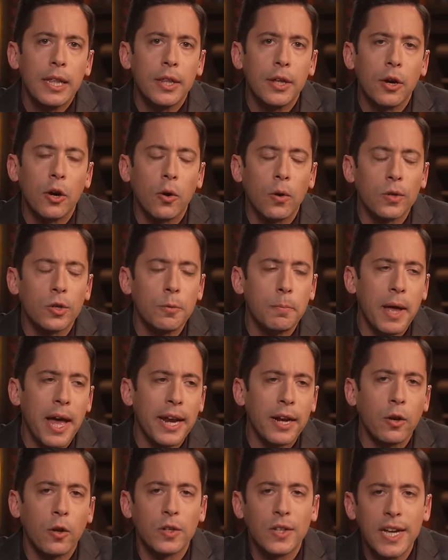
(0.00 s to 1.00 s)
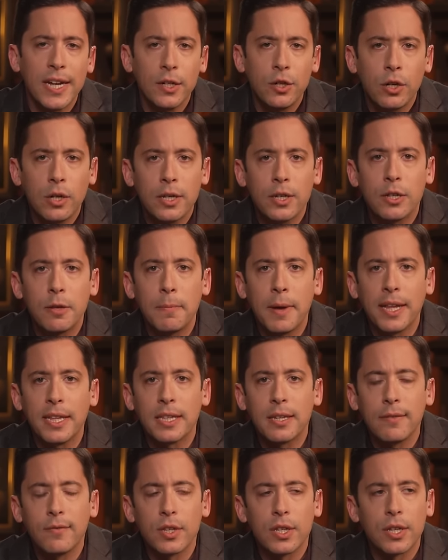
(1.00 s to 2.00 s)
They're also bad in Los Angeles, they're bad in
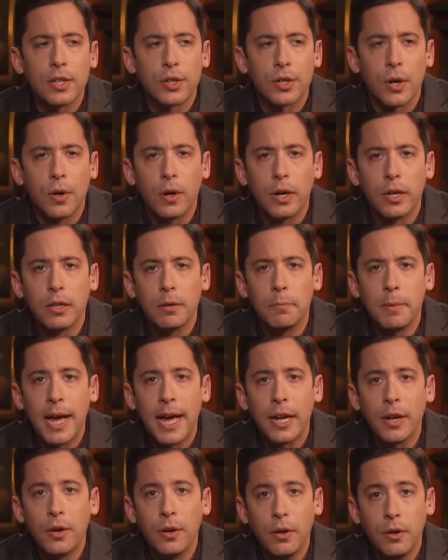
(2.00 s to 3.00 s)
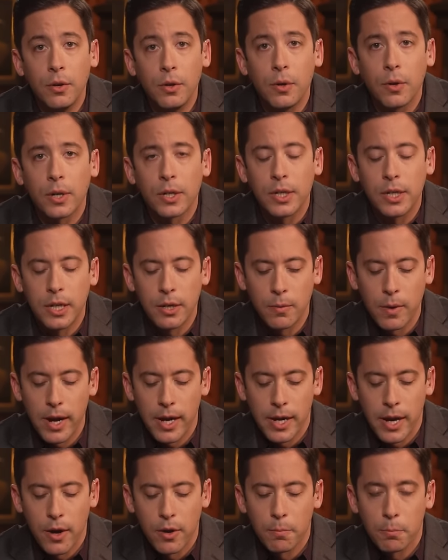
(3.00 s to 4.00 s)
San Francisco, and they're bad in New York City right
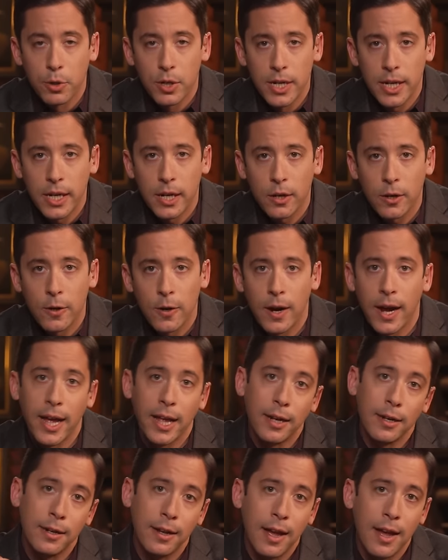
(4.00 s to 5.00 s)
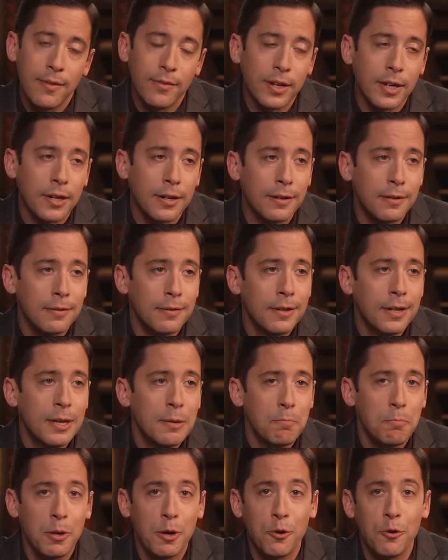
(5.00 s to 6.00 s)
now in particular. And having
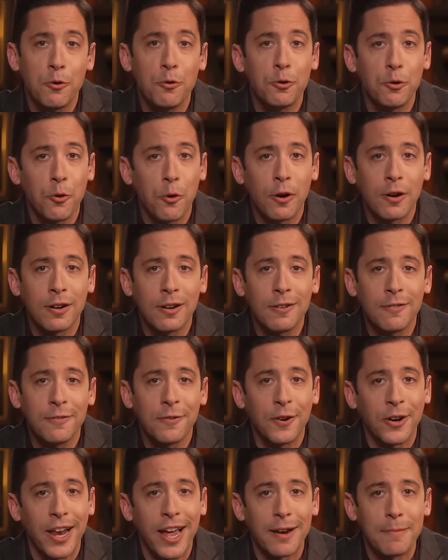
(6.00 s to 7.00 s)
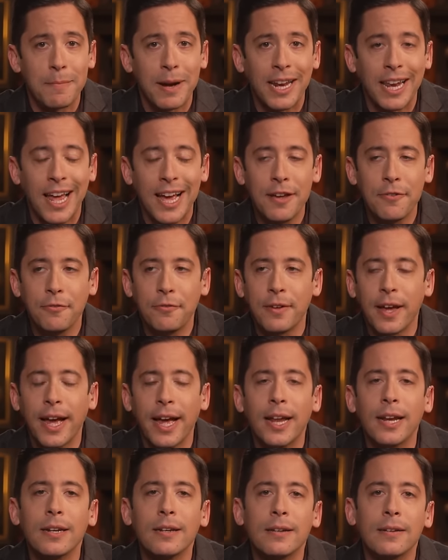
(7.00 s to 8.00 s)
been a New Yorker for a lot of my life
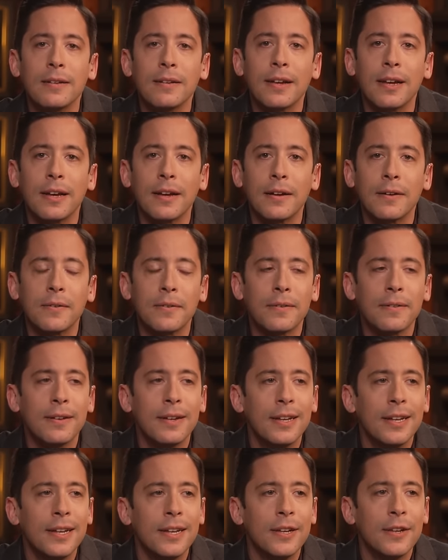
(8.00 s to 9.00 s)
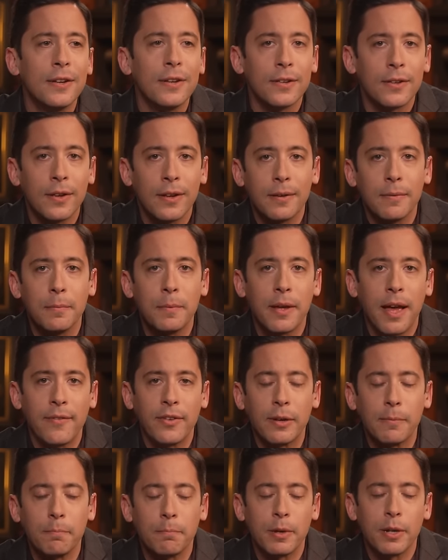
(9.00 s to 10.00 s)
and uh,
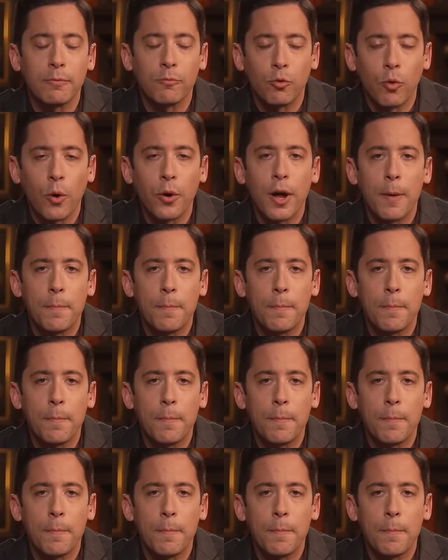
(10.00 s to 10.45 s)
having been, grown